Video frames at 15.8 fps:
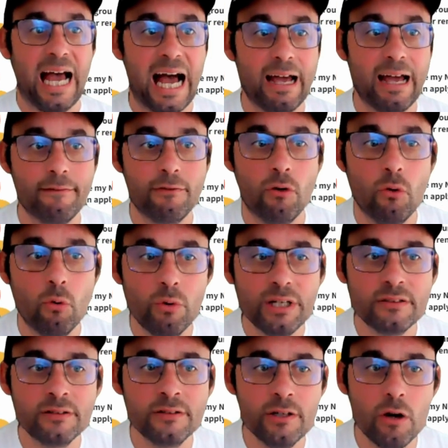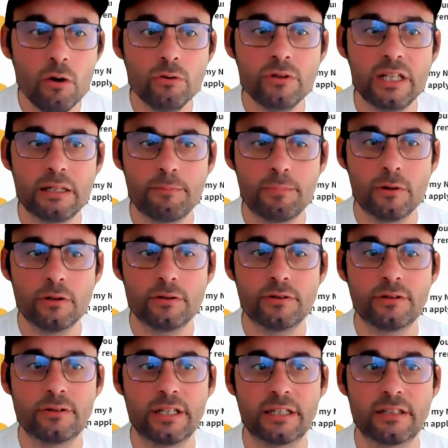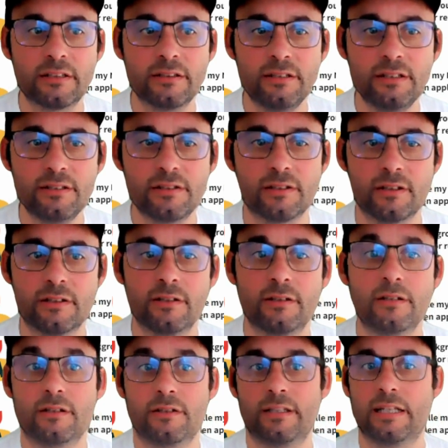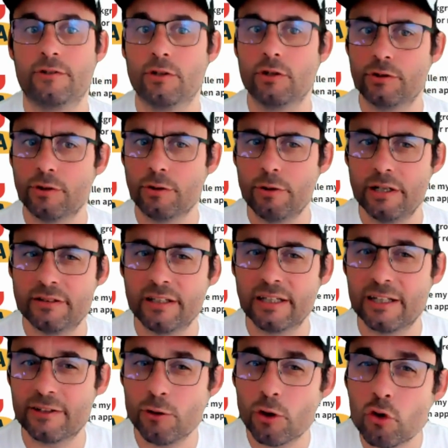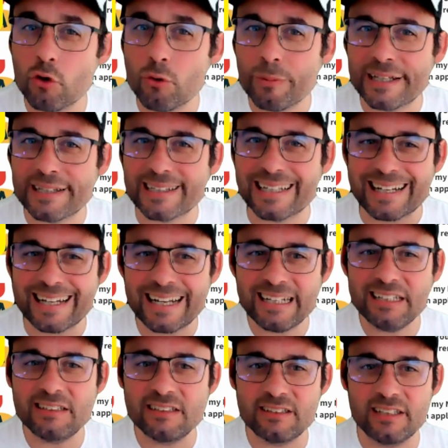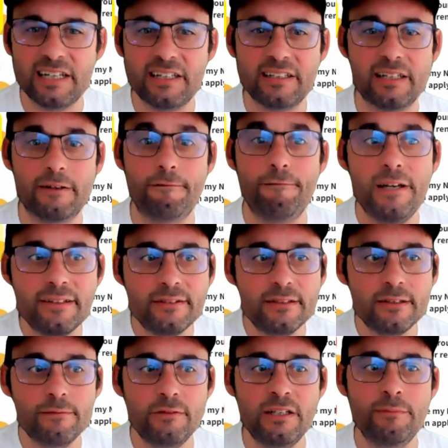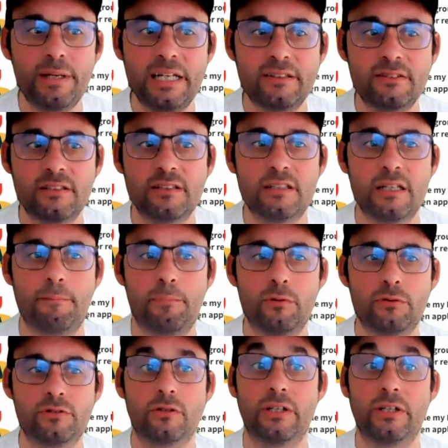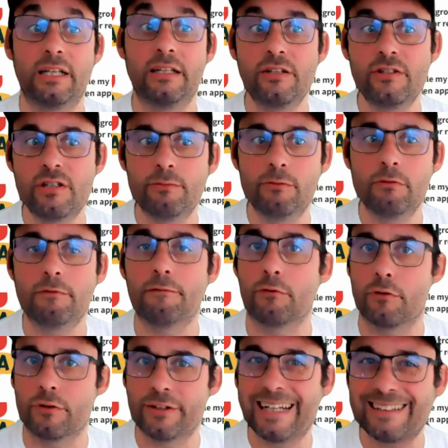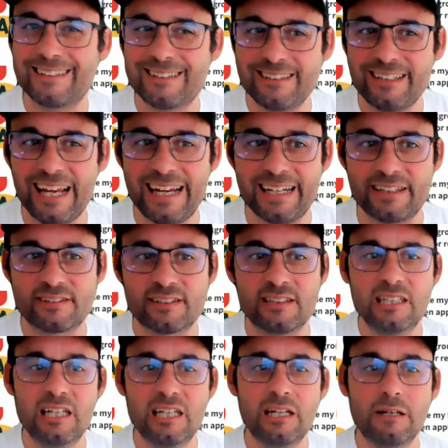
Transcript: I've always known that process existed, that notarizing a document in any state effectively makes it apostille eligible for that state.